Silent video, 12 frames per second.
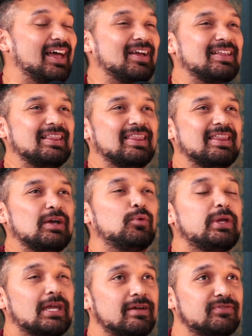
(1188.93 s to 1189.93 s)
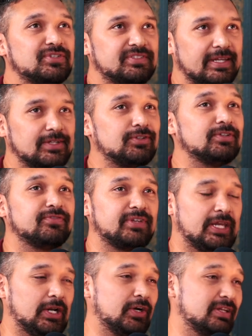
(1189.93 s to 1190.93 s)
Yeah. We have a standard of
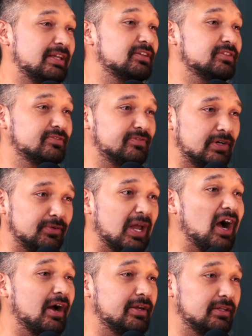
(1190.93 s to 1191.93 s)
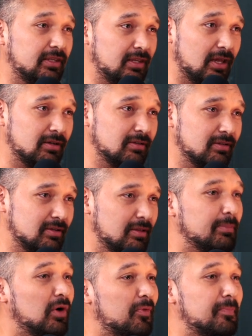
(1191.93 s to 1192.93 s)
care that is very high in Canada
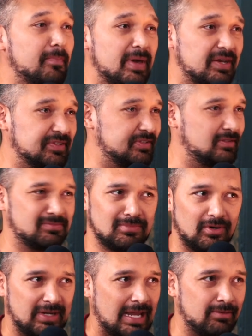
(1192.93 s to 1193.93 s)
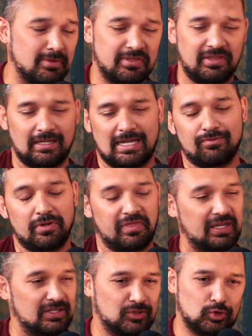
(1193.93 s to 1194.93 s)
about medicine, about mm-hmm. everything.
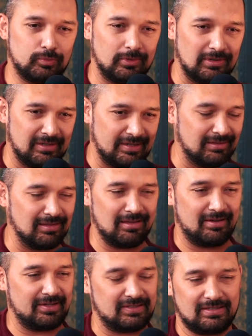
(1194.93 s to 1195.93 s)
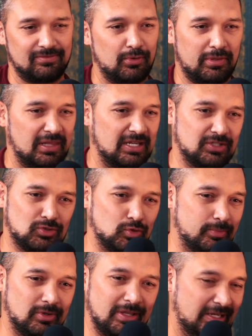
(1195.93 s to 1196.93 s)
Everything is super legalized, everything is
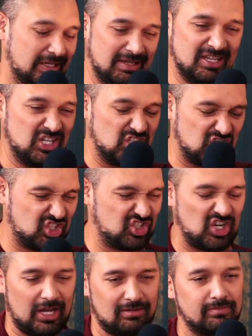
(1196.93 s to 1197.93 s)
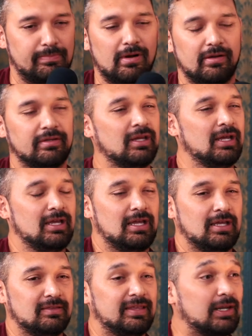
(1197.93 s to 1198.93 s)
super like checked upon
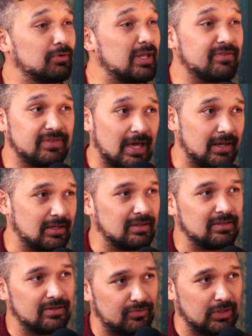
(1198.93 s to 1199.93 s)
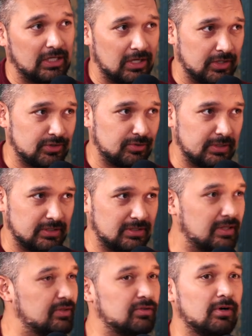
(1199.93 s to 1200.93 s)
they don't have that in different countries.